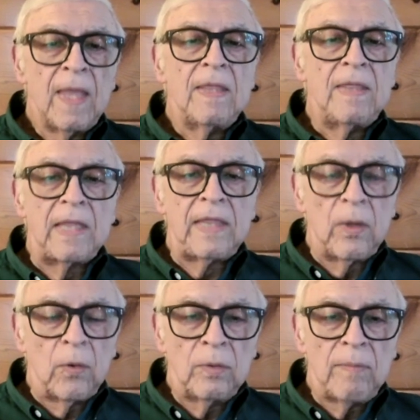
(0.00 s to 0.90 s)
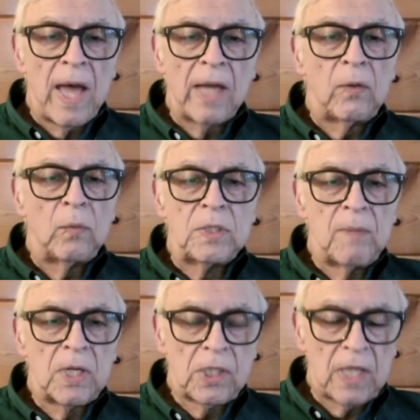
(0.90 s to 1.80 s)
that the old model was
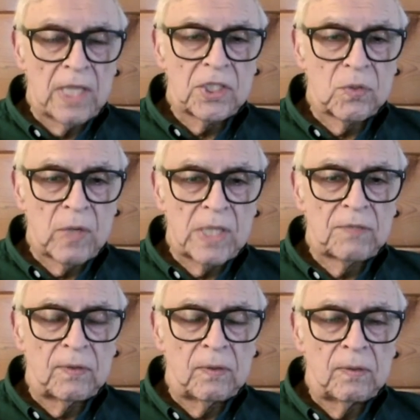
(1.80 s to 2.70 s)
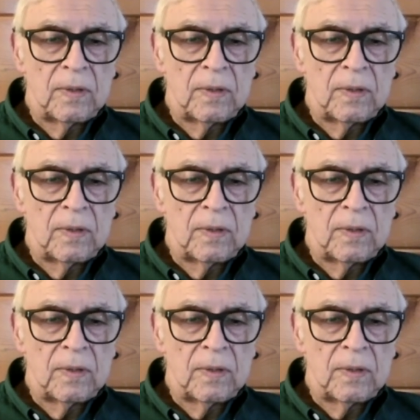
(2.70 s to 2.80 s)
much less stressful